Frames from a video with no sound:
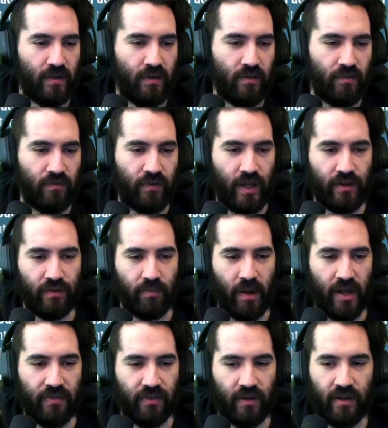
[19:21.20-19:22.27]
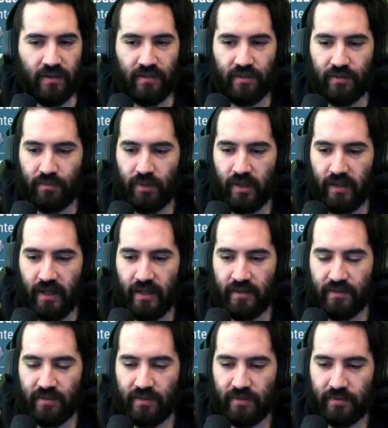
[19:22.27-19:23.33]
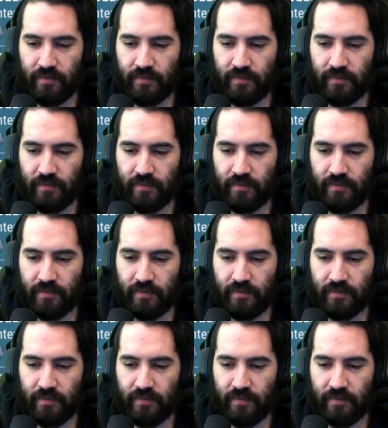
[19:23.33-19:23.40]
vent my thoughts, as well as